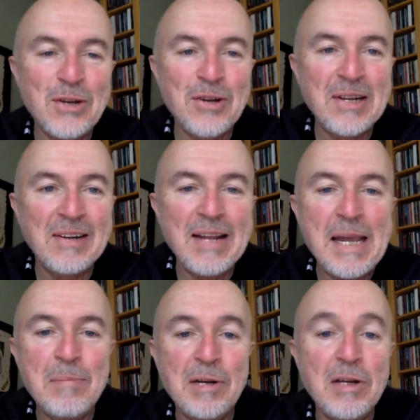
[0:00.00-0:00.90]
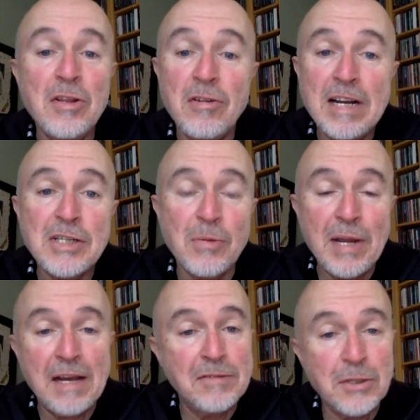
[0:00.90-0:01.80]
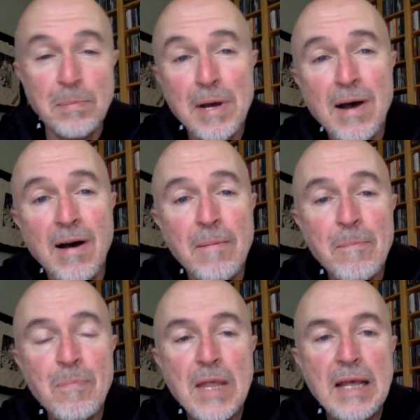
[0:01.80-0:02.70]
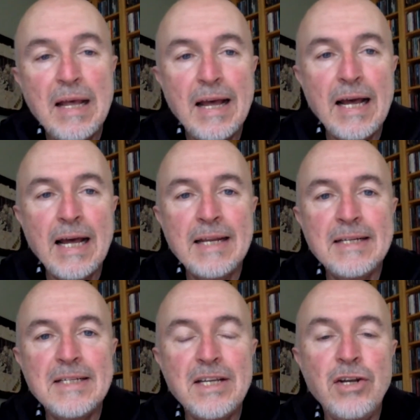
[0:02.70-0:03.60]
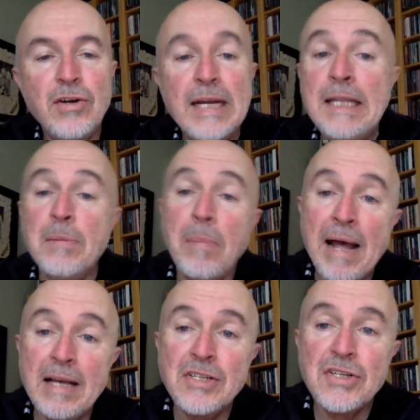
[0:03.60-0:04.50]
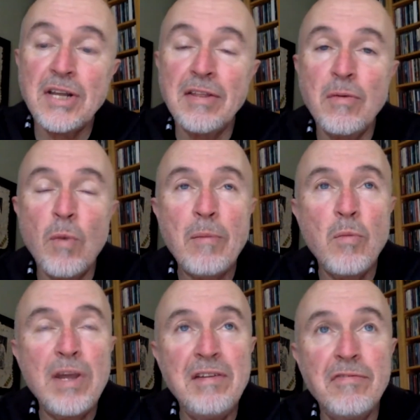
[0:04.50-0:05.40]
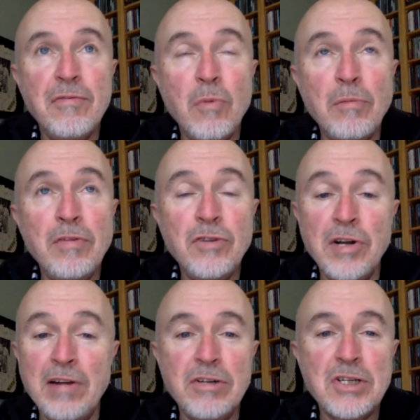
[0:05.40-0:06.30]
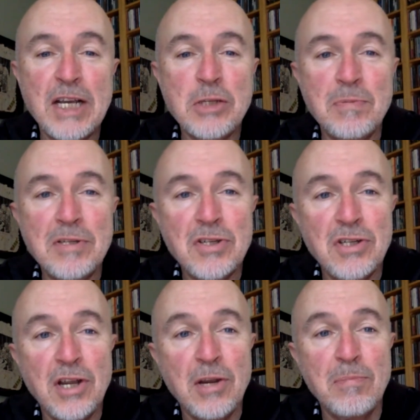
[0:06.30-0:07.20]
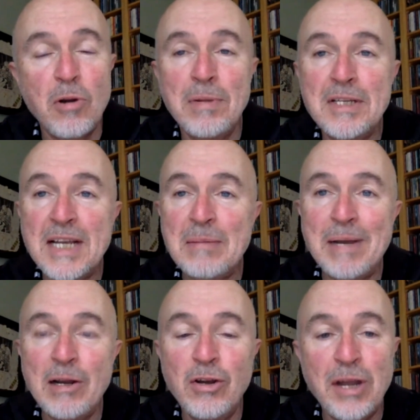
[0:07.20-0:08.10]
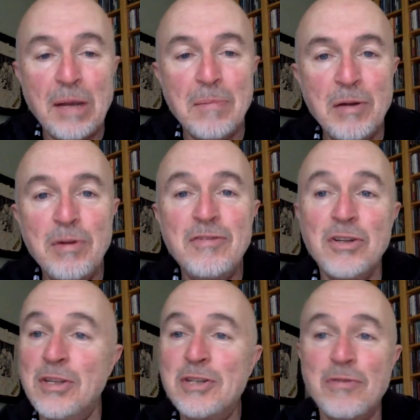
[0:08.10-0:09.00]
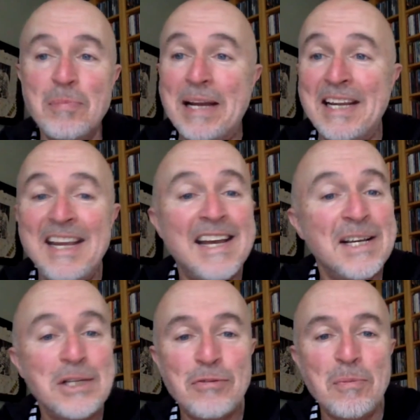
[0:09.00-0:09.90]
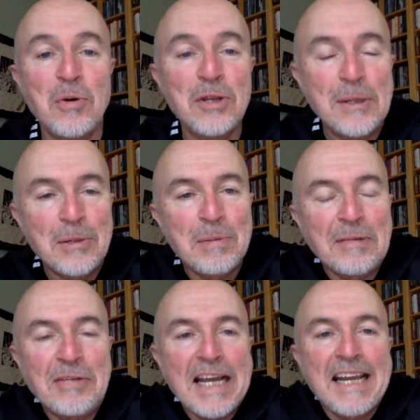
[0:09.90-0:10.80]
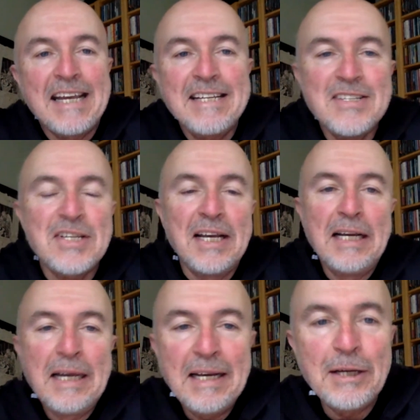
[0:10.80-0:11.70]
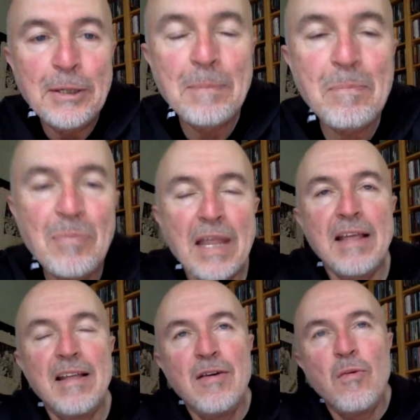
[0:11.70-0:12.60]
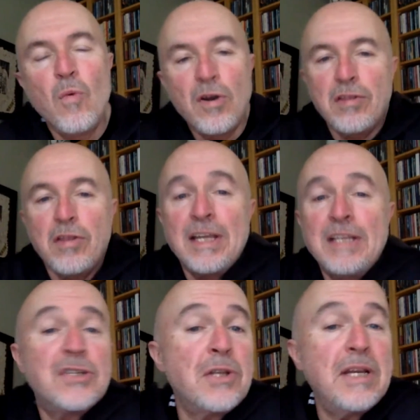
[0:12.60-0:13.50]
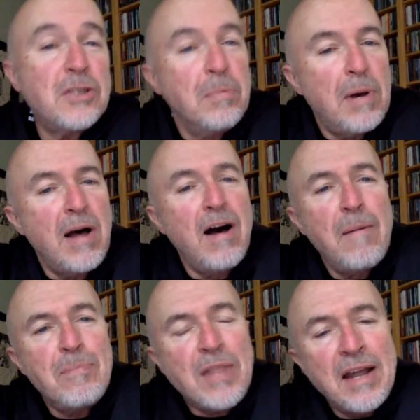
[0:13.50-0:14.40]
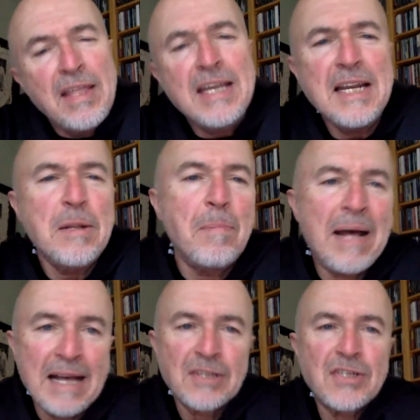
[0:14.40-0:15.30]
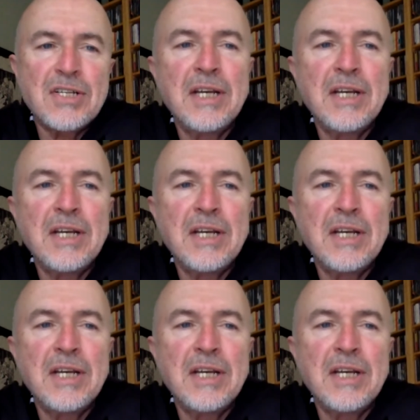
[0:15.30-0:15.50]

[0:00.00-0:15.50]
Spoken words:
or non-league. But another asset we have is the bar. And in the past, I think when we've done our assessments, and you can probably tell by looking at me, we've done this for many years, for more than a couple of decades. One of the things is the bar. I think in the past,